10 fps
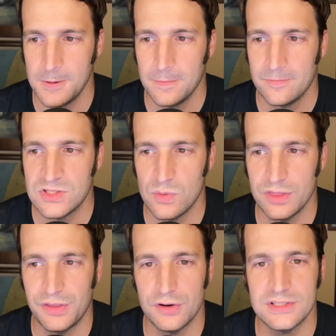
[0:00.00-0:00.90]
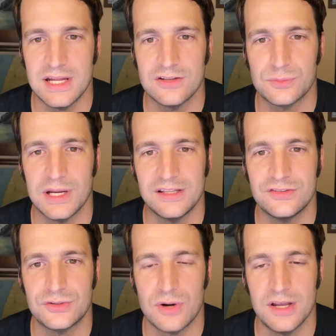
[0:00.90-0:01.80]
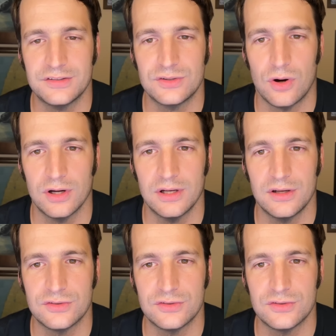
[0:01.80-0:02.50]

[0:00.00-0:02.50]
So on Thursday, Israeli strikes targeted